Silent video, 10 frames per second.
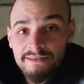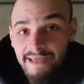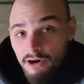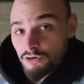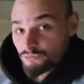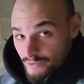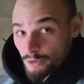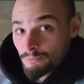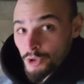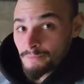they are
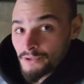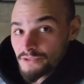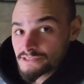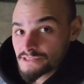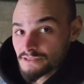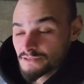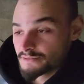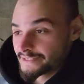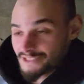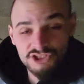real Momos
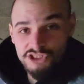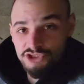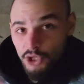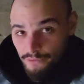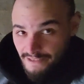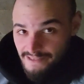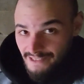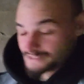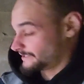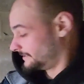that just don't exist.